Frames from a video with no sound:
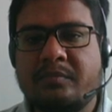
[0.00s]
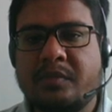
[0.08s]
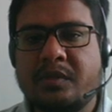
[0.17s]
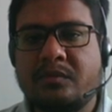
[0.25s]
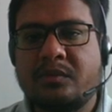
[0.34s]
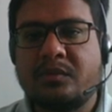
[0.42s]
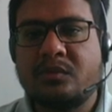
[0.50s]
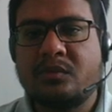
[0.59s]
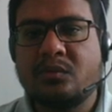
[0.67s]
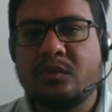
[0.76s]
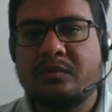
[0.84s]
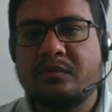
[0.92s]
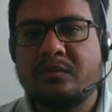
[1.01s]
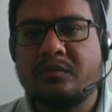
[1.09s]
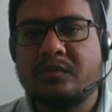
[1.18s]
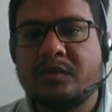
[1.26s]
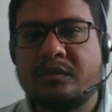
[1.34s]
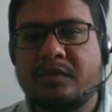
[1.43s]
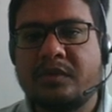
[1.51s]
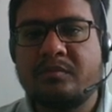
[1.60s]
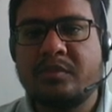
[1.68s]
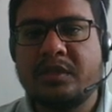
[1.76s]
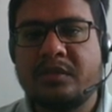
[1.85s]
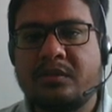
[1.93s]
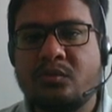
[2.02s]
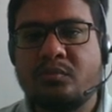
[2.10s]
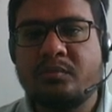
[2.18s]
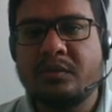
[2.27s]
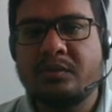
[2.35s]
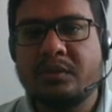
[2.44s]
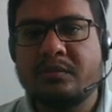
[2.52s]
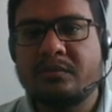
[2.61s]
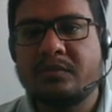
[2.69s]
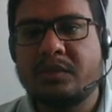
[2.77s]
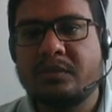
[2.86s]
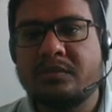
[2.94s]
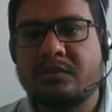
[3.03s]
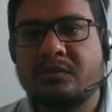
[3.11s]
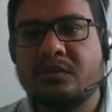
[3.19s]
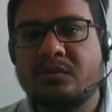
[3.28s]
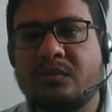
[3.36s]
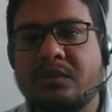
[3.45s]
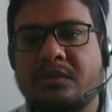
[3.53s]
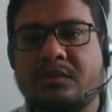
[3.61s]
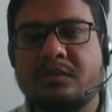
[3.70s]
power 2m divided by 2 power m, that is equal to 1.